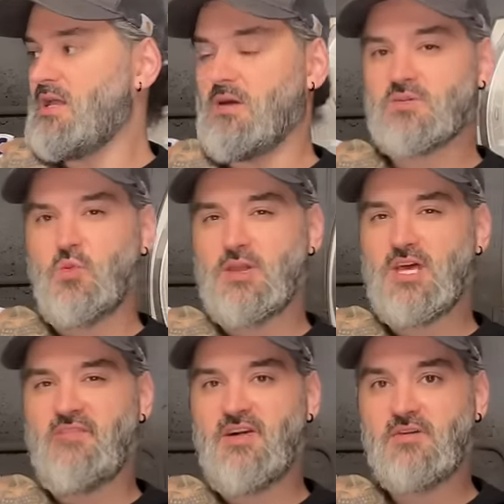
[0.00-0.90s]
There was one
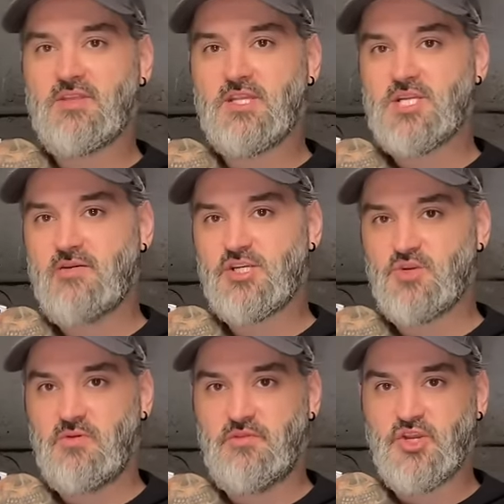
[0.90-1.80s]
that I found in a charity
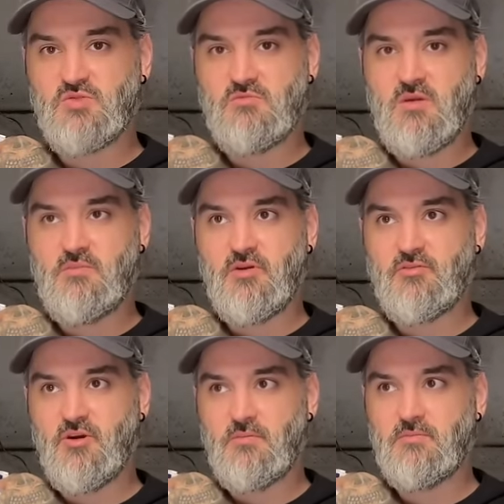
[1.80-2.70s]
shop, if you can remember,
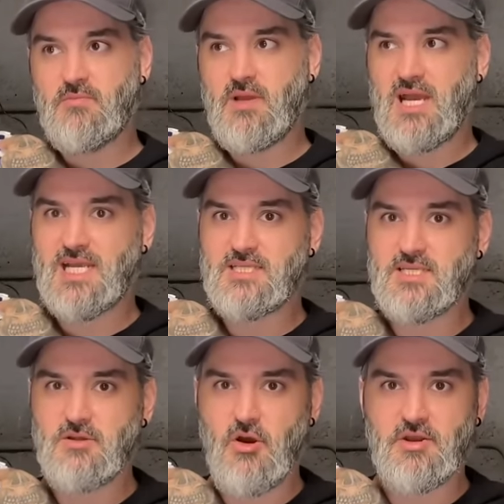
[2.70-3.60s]
from
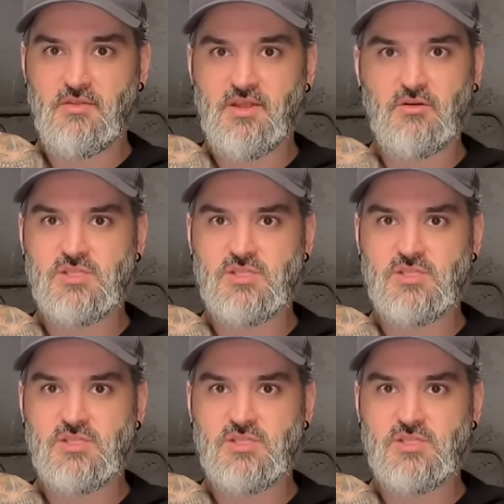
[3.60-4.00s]
89, I think, or